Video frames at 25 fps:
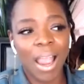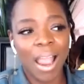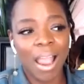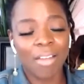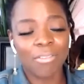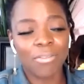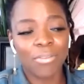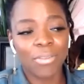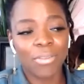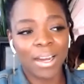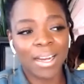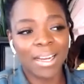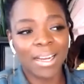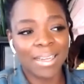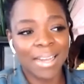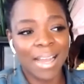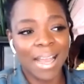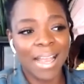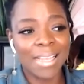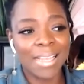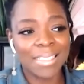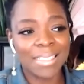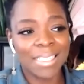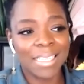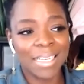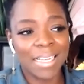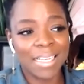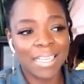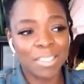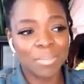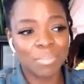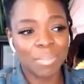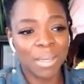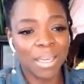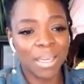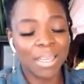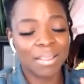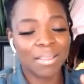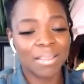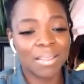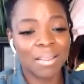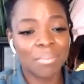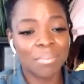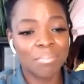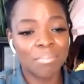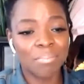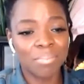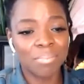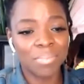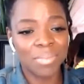I've recognized it as being
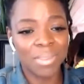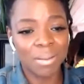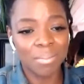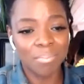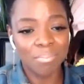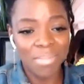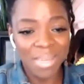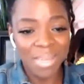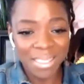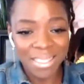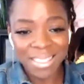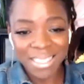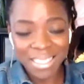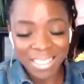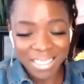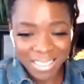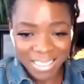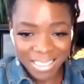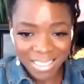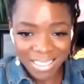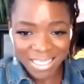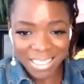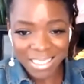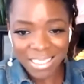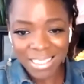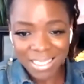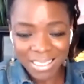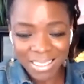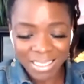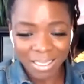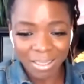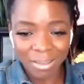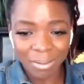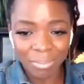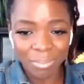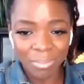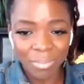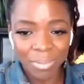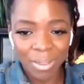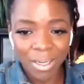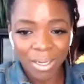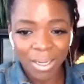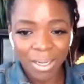the missing system